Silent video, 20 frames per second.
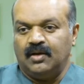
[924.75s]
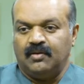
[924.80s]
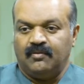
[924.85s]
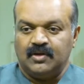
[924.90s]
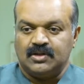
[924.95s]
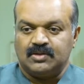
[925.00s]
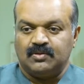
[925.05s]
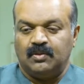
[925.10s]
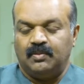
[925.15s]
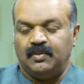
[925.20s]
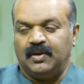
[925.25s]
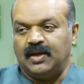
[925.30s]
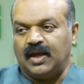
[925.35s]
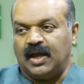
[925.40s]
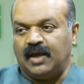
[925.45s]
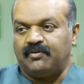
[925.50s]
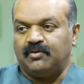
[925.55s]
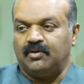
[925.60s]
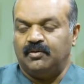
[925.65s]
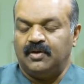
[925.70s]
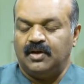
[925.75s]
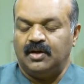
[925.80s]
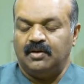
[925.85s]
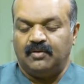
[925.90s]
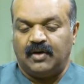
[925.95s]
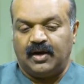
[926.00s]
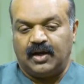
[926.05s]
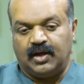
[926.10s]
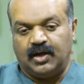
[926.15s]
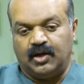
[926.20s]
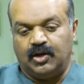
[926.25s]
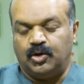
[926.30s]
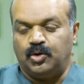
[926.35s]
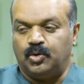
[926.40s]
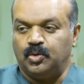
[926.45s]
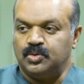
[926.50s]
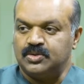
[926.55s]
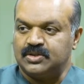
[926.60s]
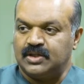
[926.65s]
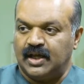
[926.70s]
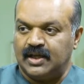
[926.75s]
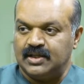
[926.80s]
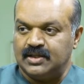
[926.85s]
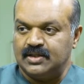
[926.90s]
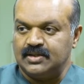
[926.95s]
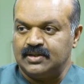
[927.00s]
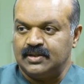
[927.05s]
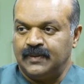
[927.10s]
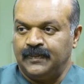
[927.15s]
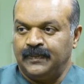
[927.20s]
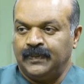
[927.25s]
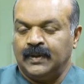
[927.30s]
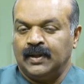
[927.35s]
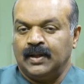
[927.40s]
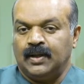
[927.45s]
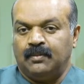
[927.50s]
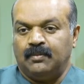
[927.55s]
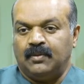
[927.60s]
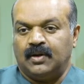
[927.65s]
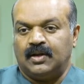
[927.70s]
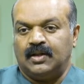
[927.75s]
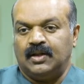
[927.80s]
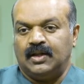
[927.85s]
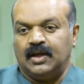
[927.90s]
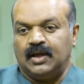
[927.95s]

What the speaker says: which will have to be divided into 2 stages. But